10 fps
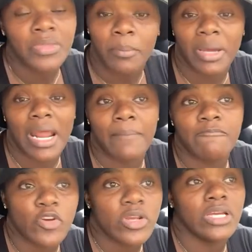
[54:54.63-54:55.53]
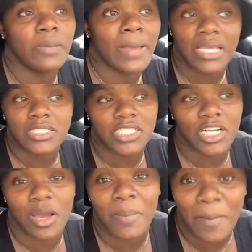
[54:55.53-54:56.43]
But I'm really
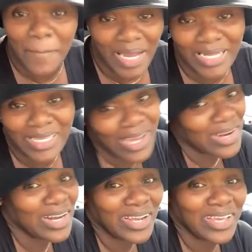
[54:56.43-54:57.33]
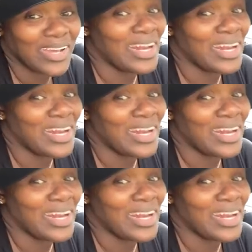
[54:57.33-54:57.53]
passionate about body care and hair care.